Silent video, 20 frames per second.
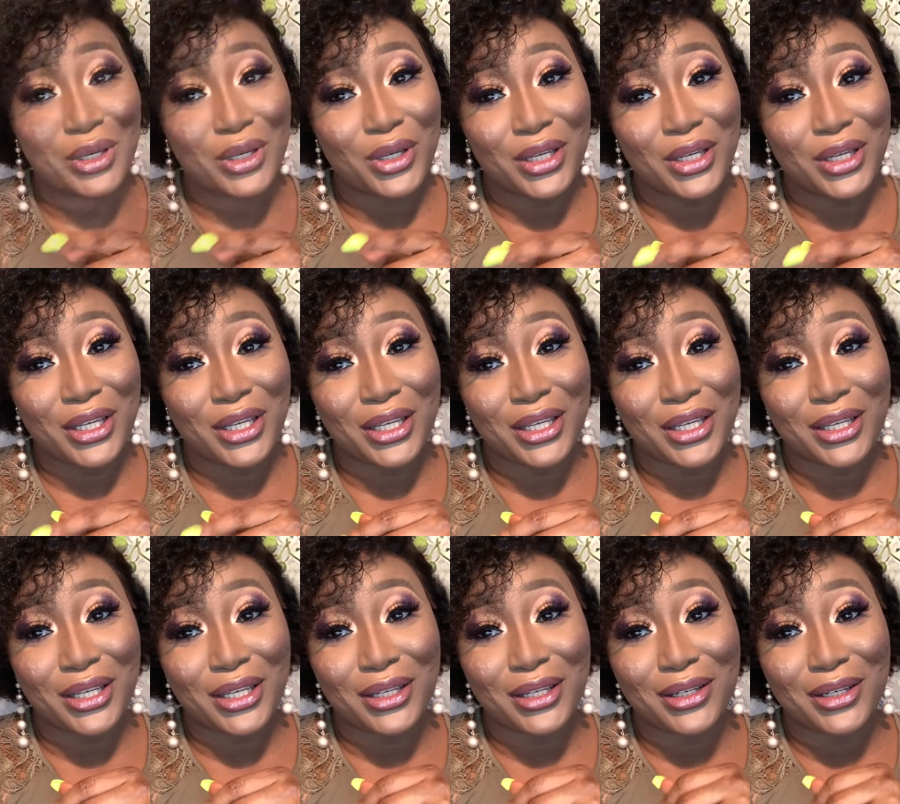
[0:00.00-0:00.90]
In
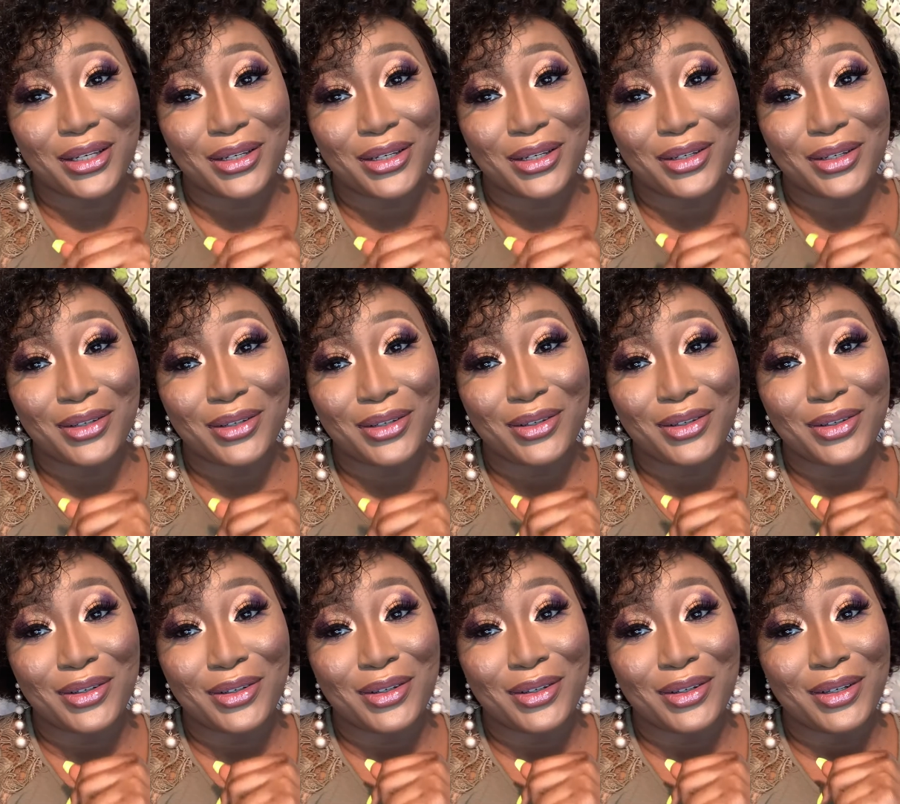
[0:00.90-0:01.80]
summary, I would say
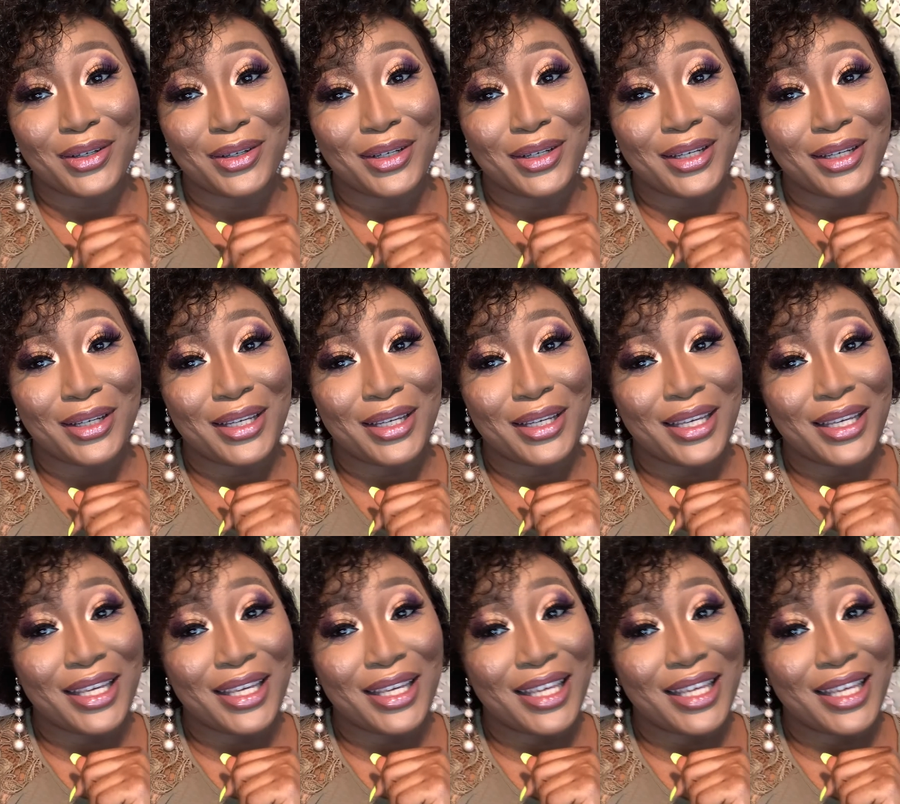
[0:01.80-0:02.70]
all the
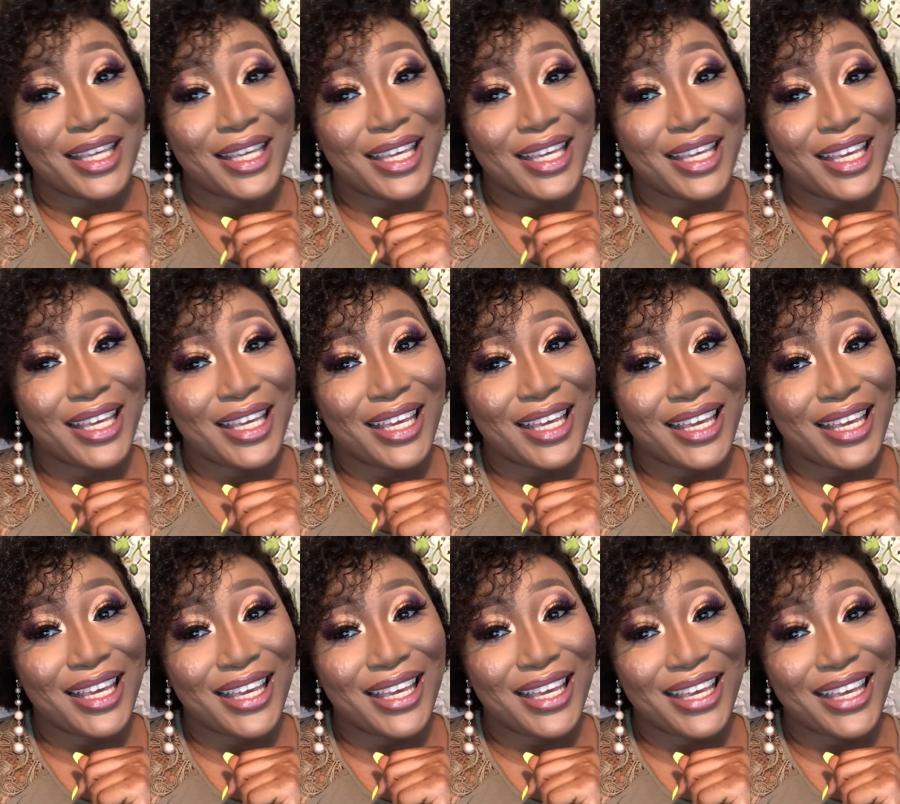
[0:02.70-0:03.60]
Cosmakery products I used
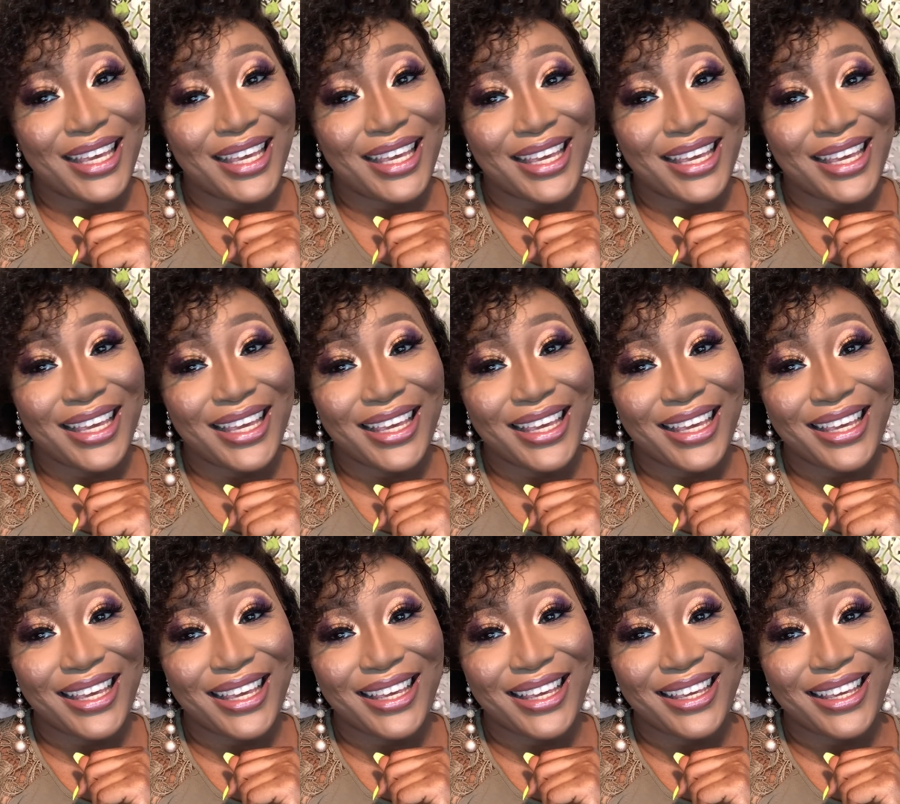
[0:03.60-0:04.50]
were on
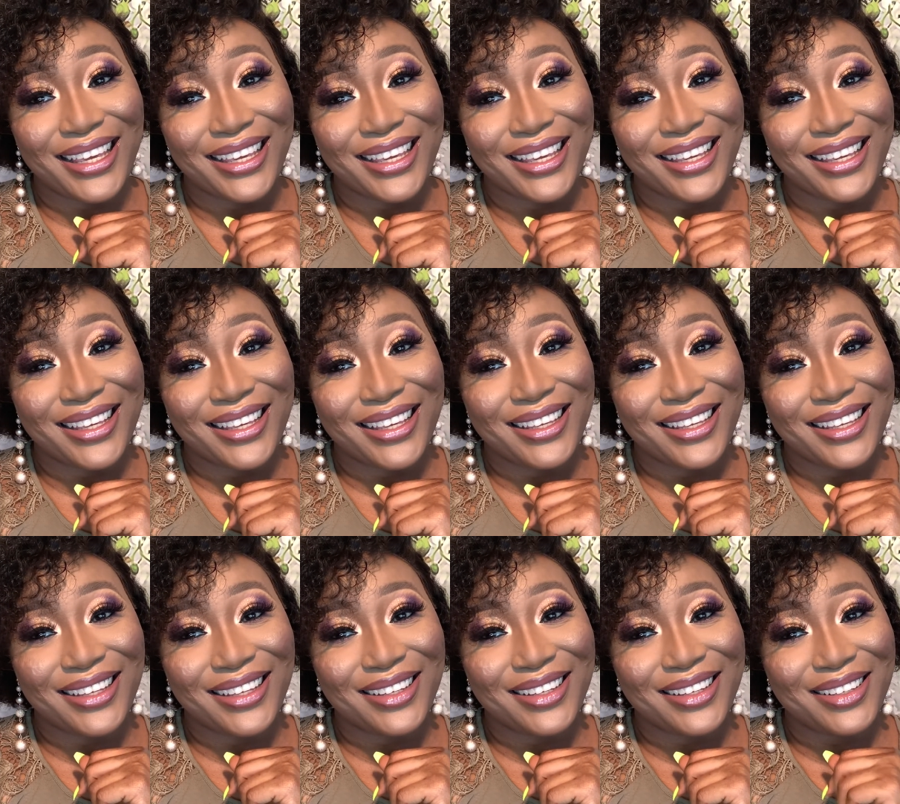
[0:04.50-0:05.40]
point. I super love the